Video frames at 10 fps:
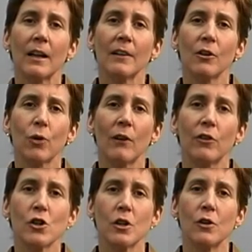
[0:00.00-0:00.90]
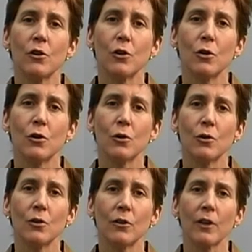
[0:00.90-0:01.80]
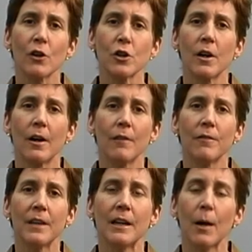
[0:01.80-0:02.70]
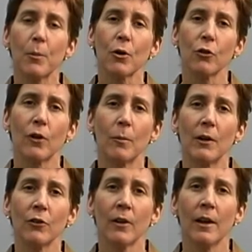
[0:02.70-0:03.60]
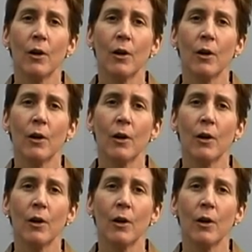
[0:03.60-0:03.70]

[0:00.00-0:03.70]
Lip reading: I'd like to transition to discussion of the upper extremities.